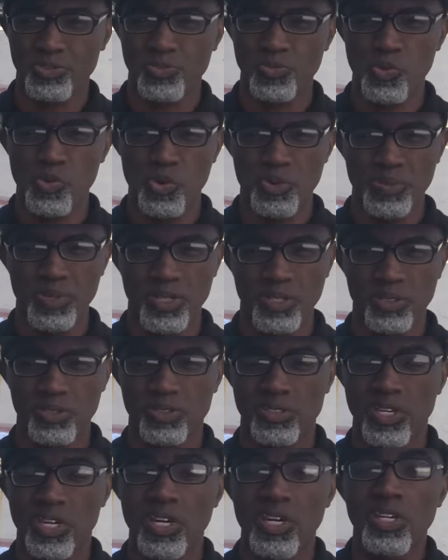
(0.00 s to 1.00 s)
4
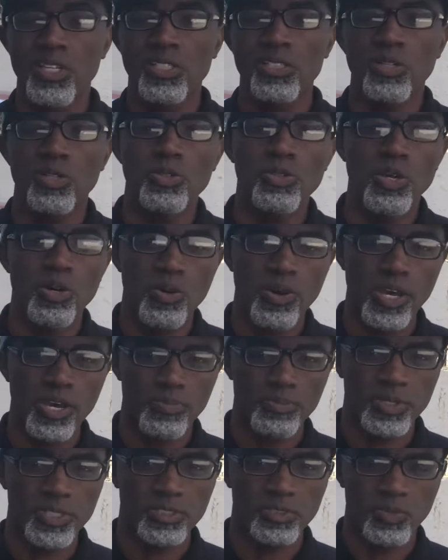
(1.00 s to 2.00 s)
mils. So you don't
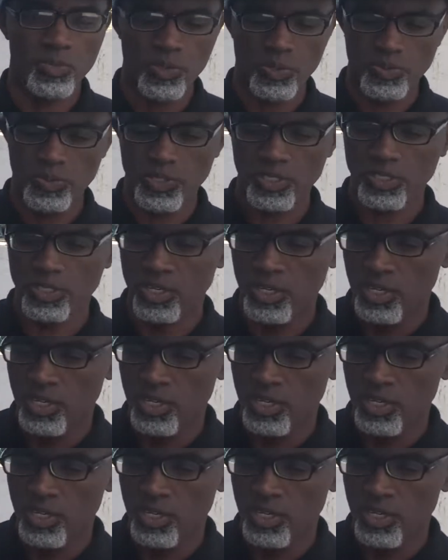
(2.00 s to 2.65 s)
have much to work with.